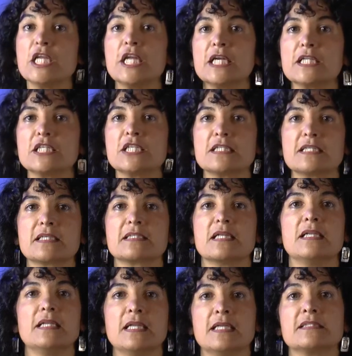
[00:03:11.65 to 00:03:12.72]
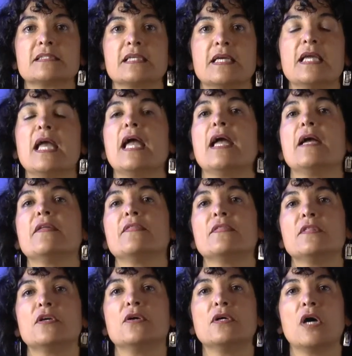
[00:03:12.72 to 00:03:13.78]
English, let's say,
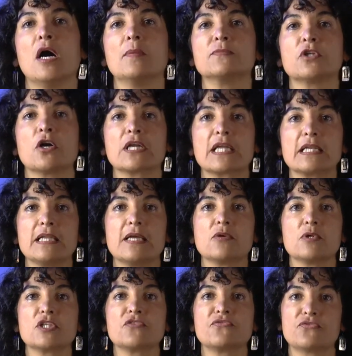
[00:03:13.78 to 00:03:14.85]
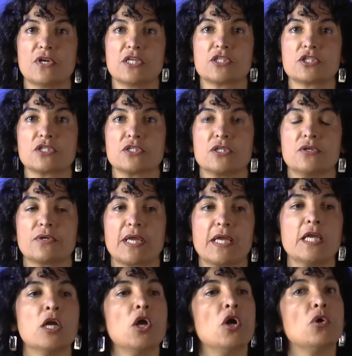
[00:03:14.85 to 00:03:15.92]
and the target language, French,
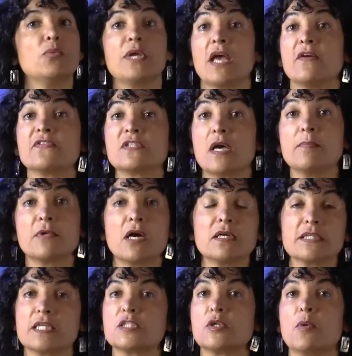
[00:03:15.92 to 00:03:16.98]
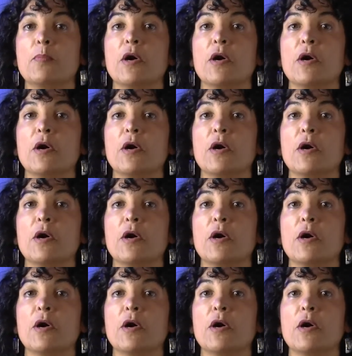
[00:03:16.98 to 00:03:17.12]
okay? We have some cognates